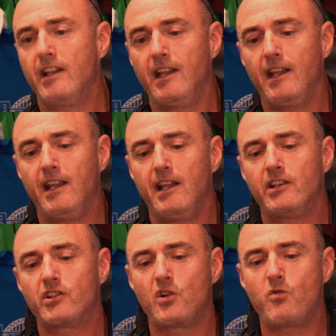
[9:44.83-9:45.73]

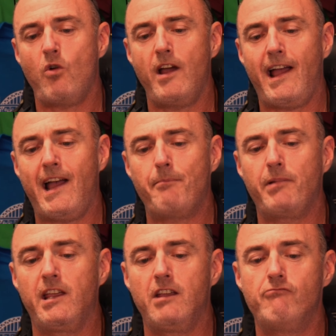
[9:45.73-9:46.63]
is quite
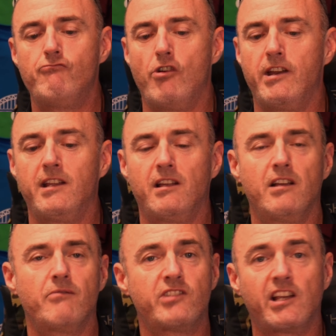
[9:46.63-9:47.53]
happy running
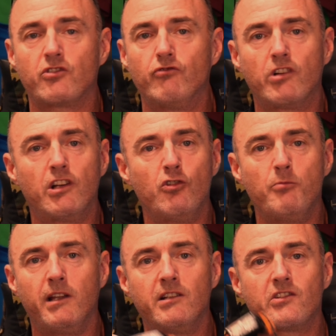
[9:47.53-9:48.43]
at 600
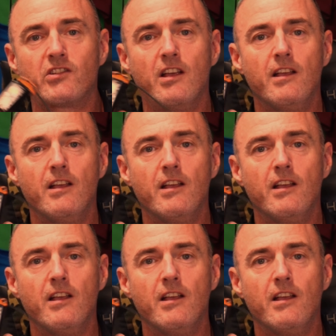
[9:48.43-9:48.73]
lumens